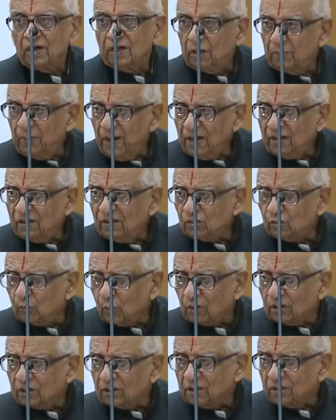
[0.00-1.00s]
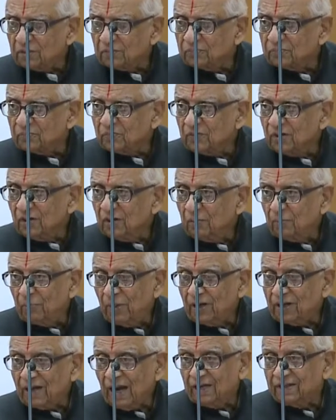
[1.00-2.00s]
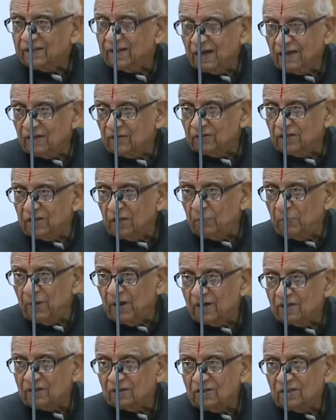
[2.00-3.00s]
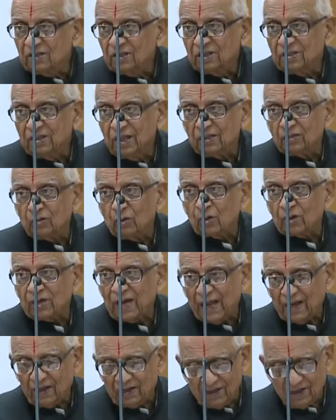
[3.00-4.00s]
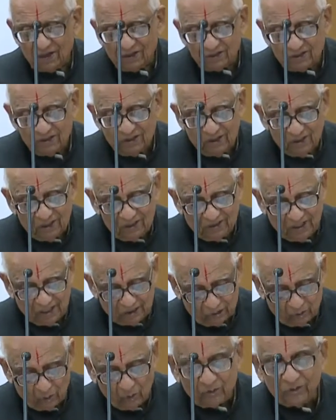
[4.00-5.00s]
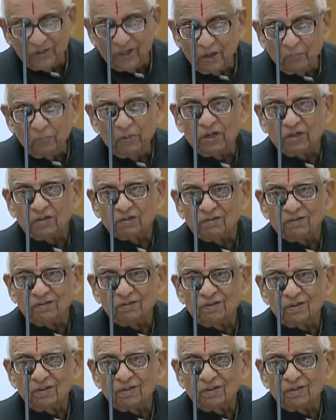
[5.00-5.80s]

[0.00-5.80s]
Debate is one thing. But at the end of the debate, there is no rancor, there is no enmity.